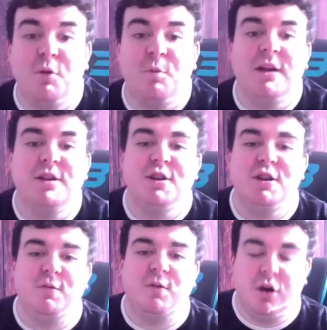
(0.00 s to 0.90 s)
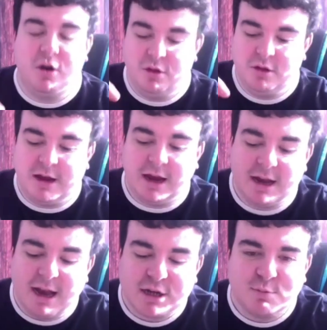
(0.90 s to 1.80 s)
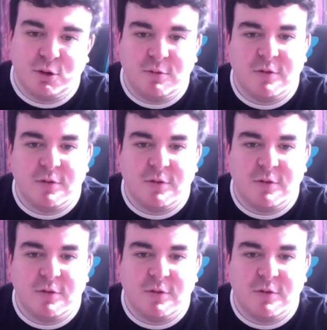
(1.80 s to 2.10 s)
we mentioned you've got the gig next month.